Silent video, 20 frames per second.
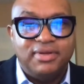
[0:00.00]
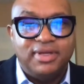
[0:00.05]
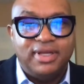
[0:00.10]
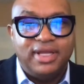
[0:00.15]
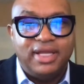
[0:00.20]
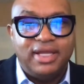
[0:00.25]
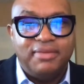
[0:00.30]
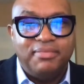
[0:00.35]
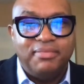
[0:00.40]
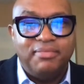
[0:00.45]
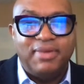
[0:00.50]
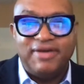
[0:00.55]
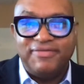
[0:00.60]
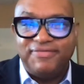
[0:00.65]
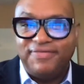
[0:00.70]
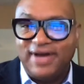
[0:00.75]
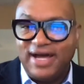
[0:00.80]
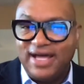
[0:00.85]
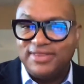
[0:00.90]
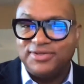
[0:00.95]
And my
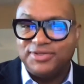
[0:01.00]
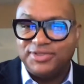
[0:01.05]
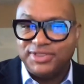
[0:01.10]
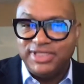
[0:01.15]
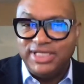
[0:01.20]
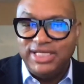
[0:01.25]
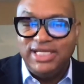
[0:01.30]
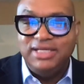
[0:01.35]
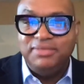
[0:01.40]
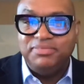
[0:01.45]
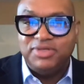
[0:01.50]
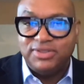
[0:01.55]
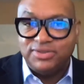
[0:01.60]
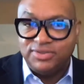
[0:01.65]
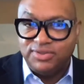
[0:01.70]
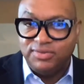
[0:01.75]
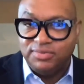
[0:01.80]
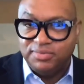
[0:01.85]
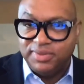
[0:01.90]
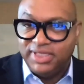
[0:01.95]
father seemed
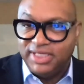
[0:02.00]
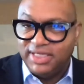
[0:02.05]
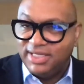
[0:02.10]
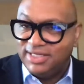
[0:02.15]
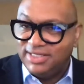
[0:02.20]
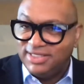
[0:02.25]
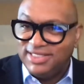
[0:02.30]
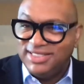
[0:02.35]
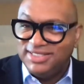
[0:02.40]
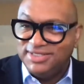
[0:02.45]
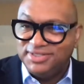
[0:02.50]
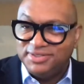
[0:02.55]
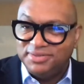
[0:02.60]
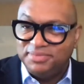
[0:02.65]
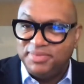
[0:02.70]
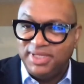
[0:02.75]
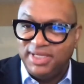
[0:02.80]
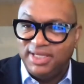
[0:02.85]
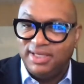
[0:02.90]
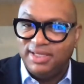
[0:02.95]
to be, at least to
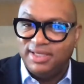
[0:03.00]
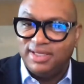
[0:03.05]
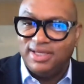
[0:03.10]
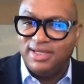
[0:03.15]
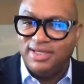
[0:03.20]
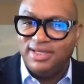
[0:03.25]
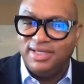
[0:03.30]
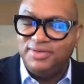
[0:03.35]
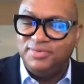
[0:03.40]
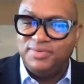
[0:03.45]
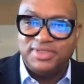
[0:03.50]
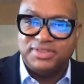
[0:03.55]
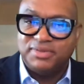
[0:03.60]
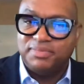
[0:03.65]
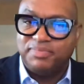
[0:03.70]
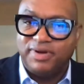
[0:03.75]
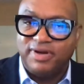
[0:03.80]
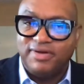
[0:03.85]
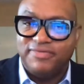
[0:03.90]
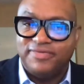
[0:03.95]
me, he
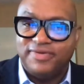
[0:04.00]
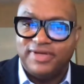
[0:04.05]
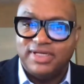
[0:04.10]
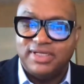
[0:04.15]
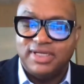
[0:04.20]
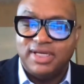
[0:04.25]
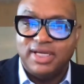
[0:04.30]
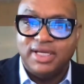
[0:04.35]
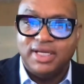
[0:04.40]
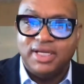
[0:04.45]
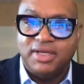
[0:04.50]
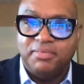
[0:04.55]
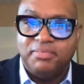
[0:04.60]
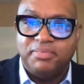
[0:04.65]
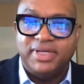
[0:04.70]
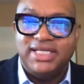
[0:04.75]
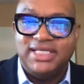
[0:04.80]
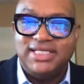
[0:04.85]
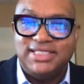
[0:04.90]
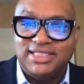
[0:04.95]
wasn't perfect,
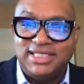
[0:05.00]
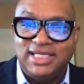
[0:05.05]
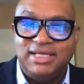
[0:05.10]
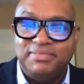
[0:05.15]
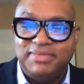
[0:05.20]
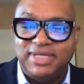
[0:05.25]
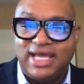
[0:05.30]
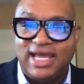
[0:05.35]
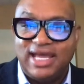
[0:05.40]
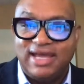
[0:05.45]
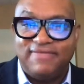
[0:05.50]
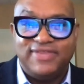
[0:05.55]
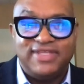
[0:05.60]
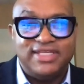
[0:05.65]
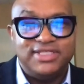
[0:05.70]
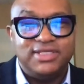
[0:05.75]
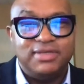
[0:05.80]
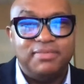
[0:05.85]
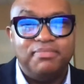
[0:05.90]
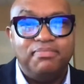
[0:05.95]
but he seemed to have
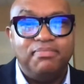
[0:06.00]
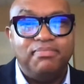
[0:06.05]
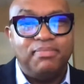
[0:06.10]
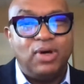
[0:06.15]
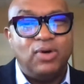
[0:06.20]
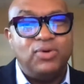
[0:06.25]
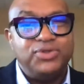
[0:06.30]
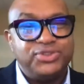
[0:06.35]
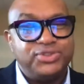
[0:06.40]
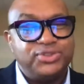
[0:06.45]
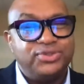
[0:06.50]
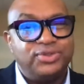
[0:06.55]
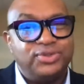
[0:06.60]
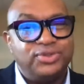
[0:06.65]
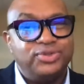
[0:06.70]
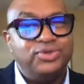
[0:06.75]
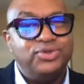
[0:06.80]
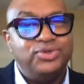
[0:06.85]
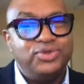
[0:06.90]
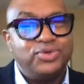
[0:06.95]
this
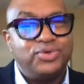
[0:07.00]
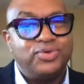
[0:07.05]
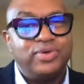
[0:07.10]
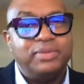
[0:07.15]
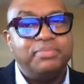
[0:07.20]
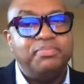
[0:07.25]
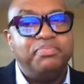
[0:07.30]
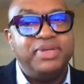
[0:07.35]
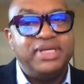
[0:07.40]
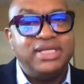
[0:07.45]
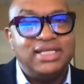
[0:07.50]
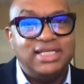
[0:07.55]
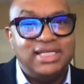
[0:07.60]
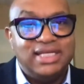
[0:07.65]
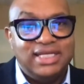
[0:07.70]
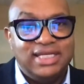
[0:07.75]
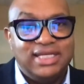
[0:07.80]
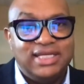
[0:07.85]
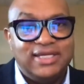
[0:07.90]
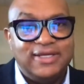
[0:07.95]
emotional
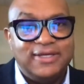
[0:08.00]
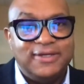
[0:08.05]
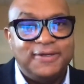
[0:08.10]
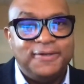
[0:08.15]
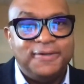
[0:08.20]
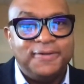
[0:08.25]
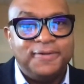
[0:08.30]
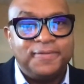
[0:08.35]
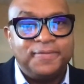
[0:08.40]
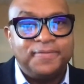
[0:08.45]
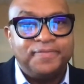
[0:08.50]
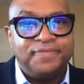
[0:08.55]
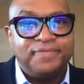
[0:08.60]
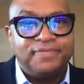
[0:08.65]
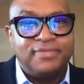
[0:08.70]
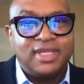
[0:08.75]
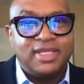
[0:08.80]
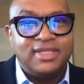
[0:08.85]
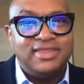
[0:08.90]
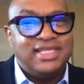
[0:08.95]
durability
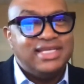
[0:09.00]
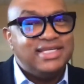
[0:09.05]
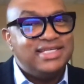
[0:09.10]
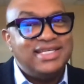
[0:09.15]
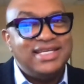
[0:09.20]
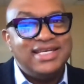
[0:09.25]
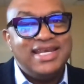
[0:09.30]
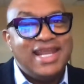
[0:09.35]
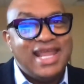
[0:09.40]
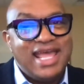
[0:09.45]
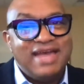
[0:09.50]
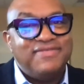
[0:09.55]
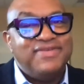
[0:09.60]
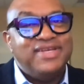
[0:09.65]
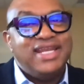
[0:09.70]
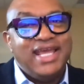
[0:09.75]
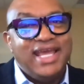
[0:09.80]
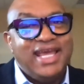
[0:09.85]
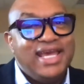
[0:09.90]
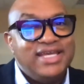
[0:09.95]
that didn't have
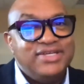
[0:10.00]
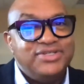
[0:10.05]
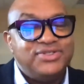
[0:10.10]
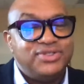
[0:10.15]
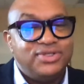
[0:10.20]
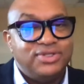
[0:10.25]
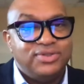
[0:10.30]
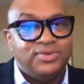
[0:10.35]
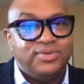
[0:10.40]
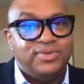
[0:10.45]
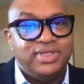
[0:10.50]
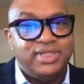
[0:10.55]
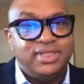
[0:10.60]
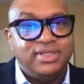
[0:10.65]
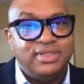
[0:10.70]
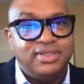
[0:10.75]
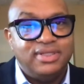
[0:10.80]
an edge to it.